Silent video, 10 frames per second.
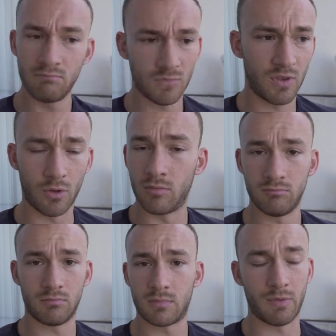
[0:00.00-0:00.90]
Thought
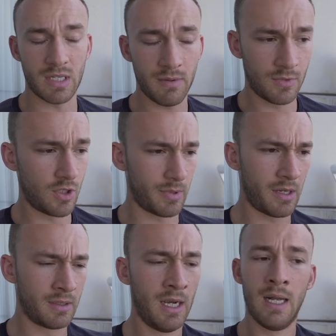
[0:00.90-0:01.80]
that was it, job
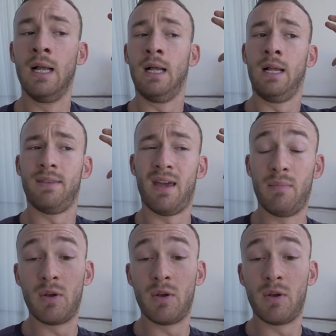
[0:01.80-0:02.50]
done. Then